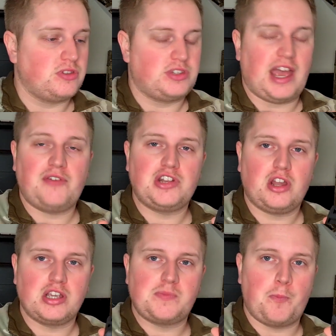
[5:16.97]
to have a
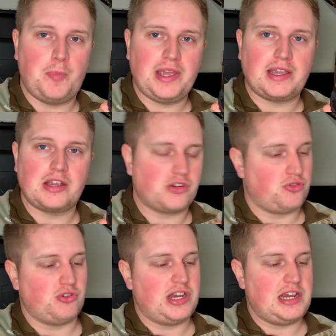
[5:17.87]
nice big
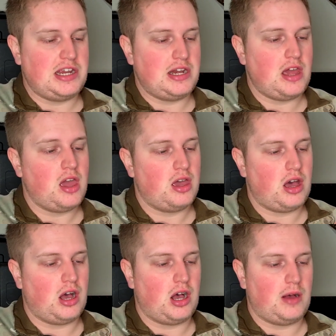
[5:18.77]
green
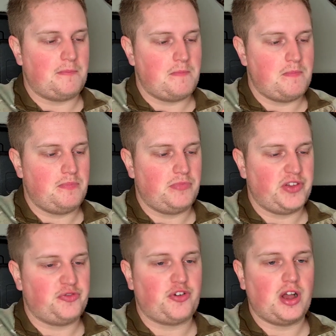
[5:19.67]

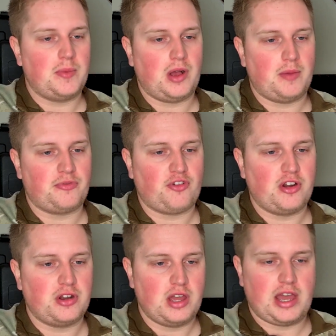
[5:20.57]
fibre up
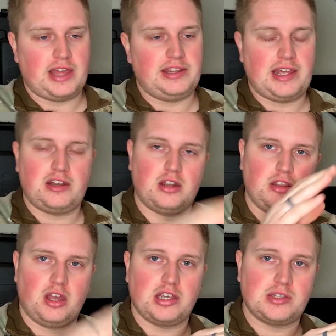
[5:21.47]
front and then
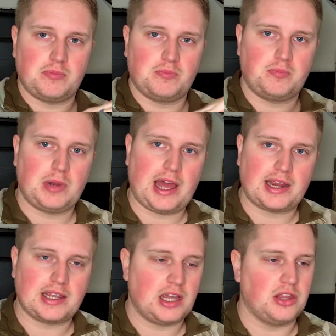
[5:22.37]
nice
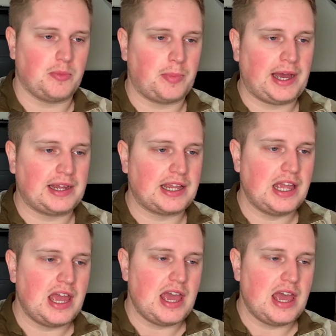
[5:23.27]
black at the back,